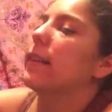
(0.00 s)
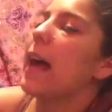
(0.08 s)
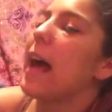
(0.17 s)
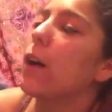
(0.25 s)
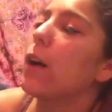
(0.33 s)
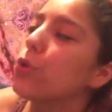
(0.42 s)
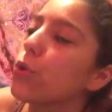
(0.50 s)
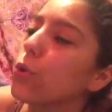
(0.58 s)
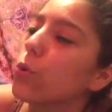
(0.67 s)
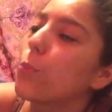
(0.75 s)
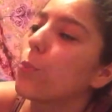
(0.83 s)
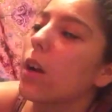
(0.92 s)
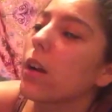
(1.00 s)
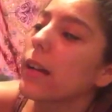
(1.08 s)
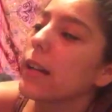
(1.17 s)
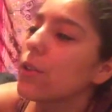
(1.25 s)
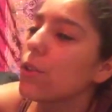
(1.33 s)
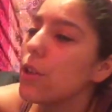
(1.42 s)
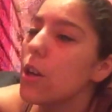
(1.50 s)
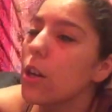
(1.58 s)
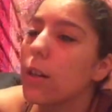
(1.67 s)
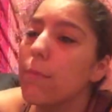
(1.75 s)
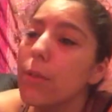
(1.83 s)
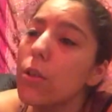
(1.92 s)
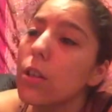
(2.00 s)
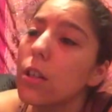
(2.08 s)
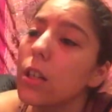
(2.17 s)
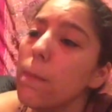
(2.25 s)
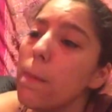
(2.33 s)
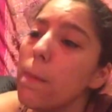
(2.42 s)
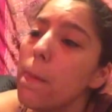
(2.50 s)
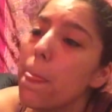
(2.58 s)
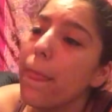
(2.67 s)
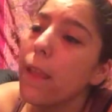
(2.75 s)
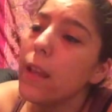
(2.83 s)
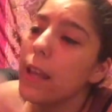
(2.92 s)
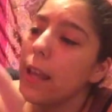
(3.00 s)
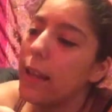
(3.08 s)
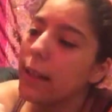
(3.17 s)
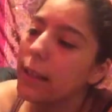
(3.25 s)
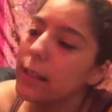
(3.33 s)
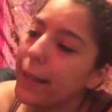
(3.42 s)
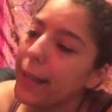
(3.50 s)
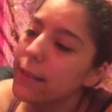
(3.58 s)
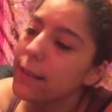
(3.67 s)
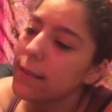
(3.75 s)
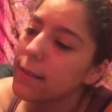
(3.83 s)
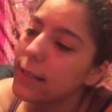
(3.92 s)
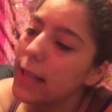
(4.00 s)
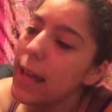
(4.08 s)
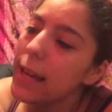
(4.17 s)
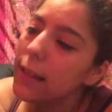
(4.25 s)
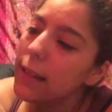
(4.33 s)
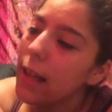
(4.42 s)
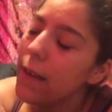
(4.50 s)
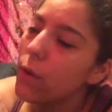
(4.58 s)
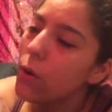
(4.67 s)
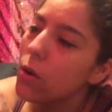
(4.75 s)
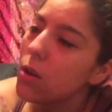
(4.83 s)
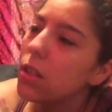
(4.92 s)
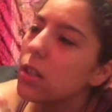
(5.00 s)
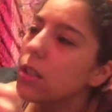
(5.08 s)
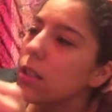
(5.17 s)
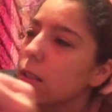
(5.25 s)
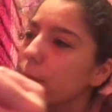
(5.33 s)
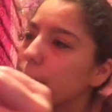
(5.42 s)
a how to plug into your computer. It explains the setting levels.